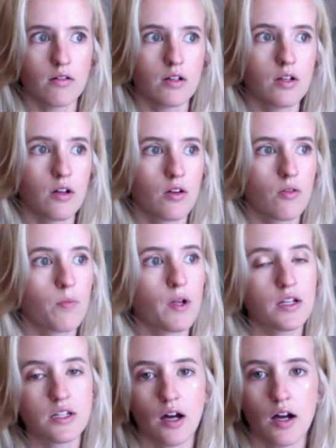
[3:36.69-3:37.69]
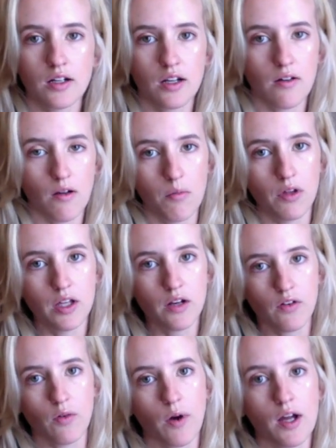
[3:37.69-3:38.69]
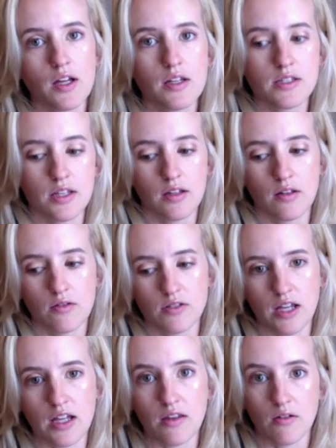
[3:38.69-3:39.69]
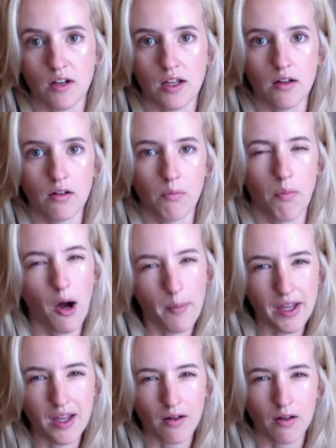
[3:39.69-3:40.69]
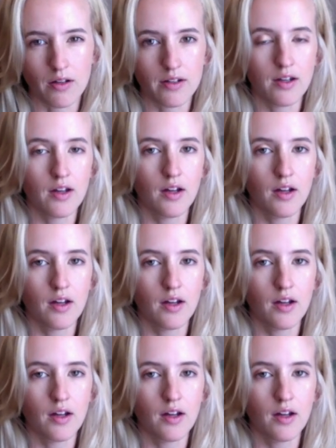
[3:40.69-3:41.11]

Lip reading: you're being tugged a million different ways, and there's like their guilt, mommy guilt,